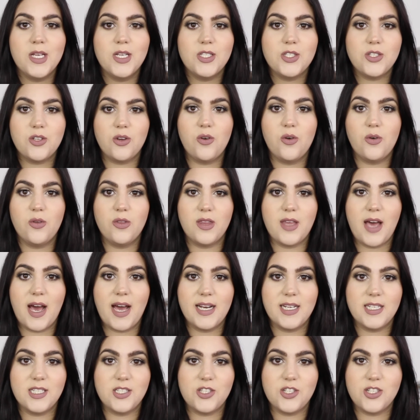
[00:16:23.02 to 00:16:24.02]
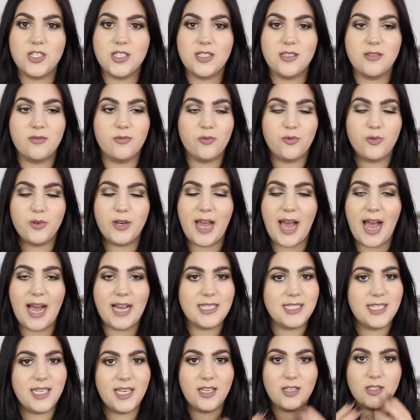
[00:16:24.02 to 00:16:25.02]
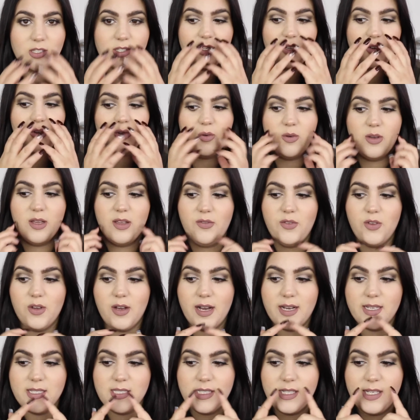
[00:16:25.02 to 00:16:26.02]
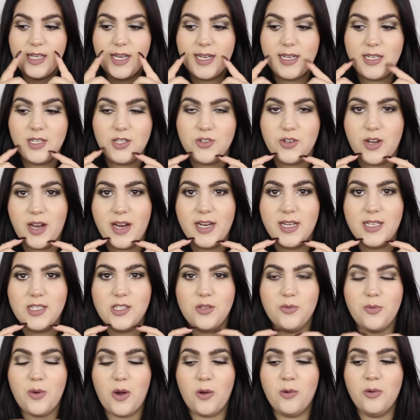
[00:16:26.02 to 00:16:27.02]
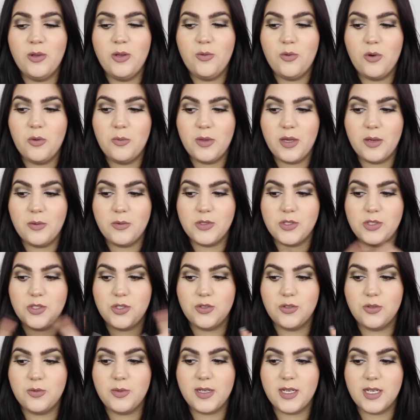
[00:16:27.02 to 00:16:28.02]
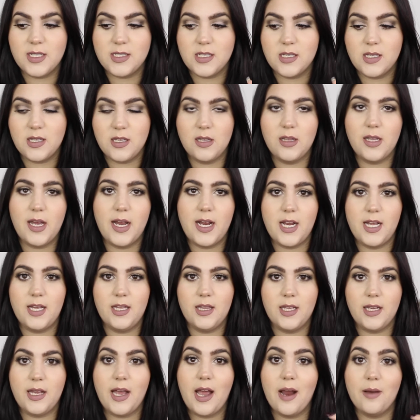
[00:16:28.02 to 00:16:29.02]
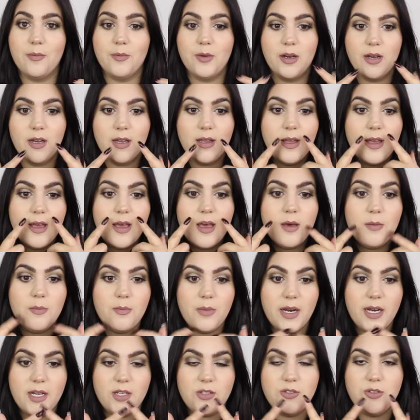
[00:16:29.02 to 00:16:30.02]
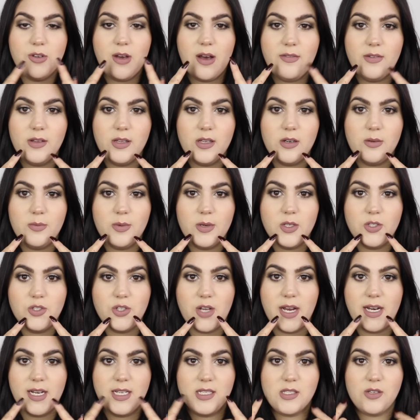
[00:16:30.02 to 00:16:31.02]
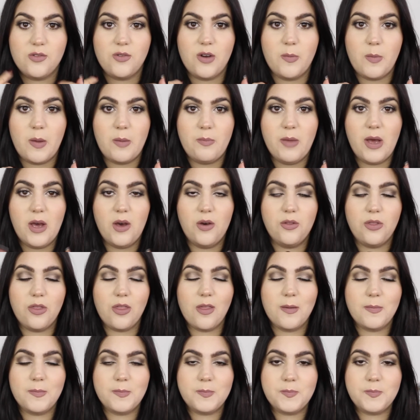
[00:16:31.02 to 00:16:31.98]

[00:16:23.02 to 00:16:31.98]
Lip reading: So that is just reacting. So if you guys see any dryness, you probably won't be able to because of the lighting in the camera. But I do have a little bit of dryness around my mouth.